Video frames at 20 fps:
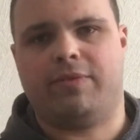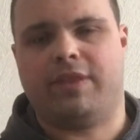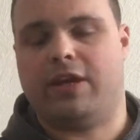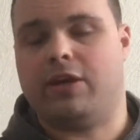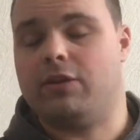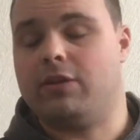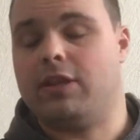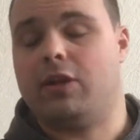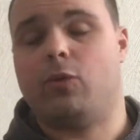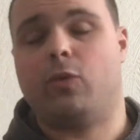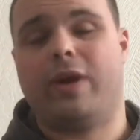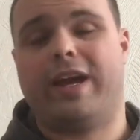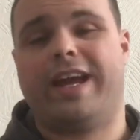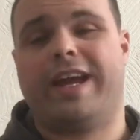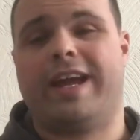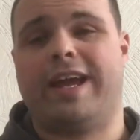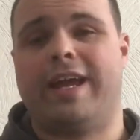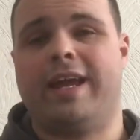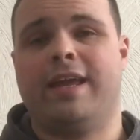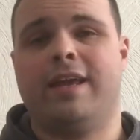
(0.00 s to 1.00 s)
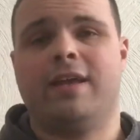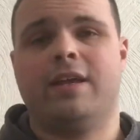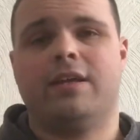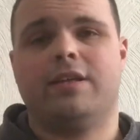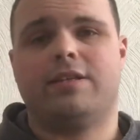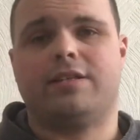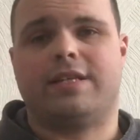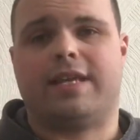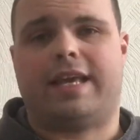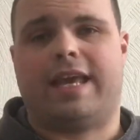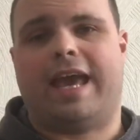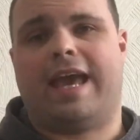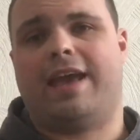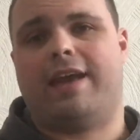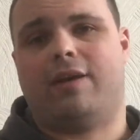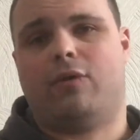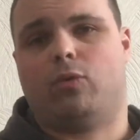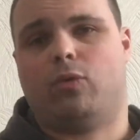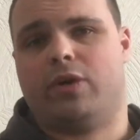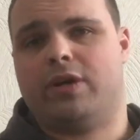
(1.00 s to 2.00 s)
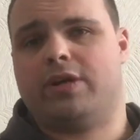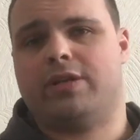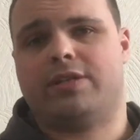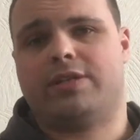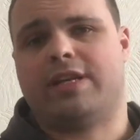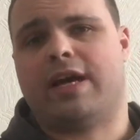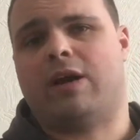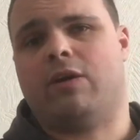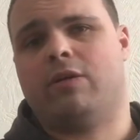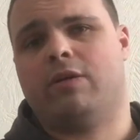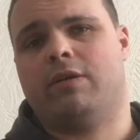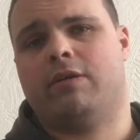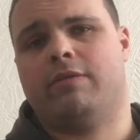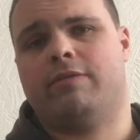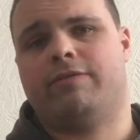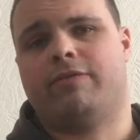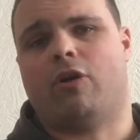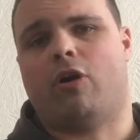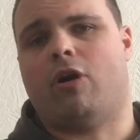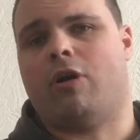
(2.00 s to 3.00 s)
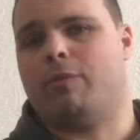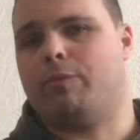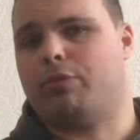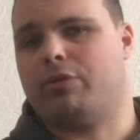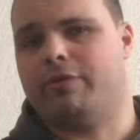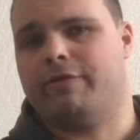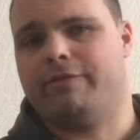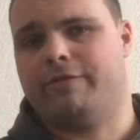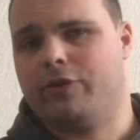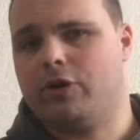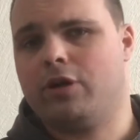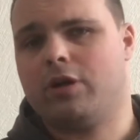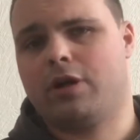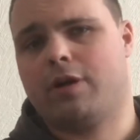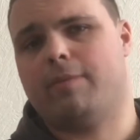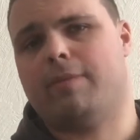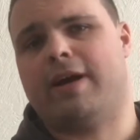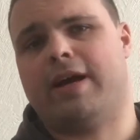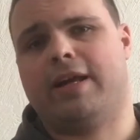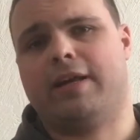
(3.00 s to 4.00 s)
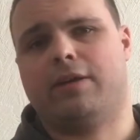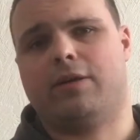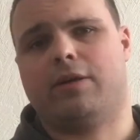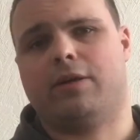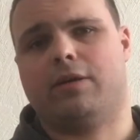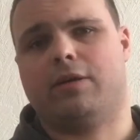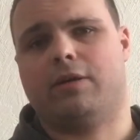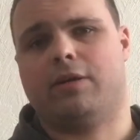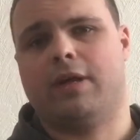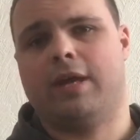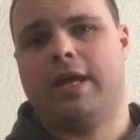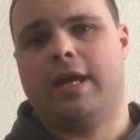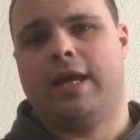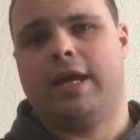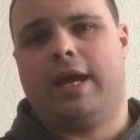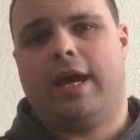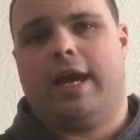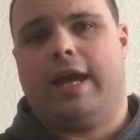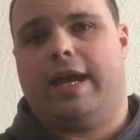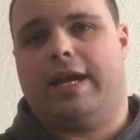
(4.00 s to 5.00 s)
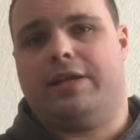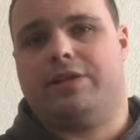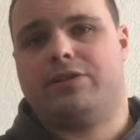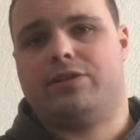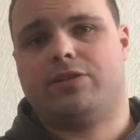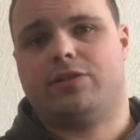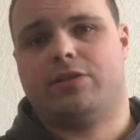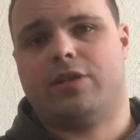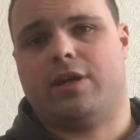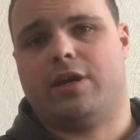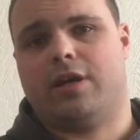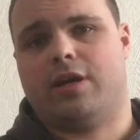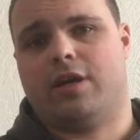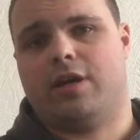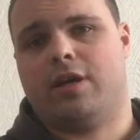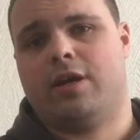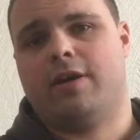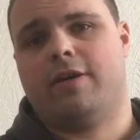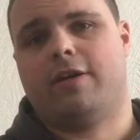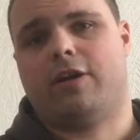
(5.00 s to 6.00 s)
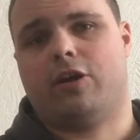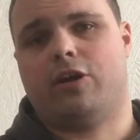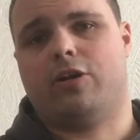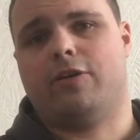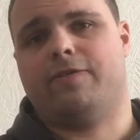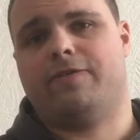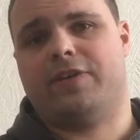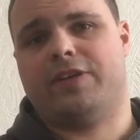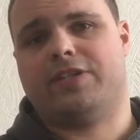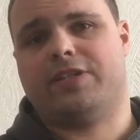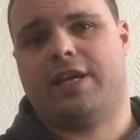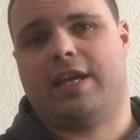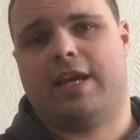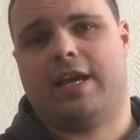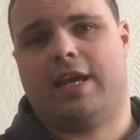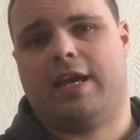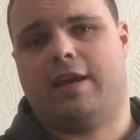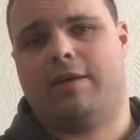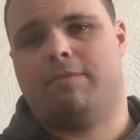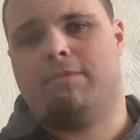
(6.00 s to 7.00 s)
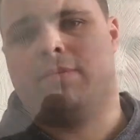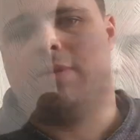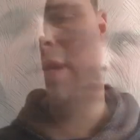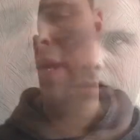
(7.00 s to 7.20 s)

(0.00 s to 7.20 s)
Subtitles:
The only way to get words out of or provoke Michael is to go visit him.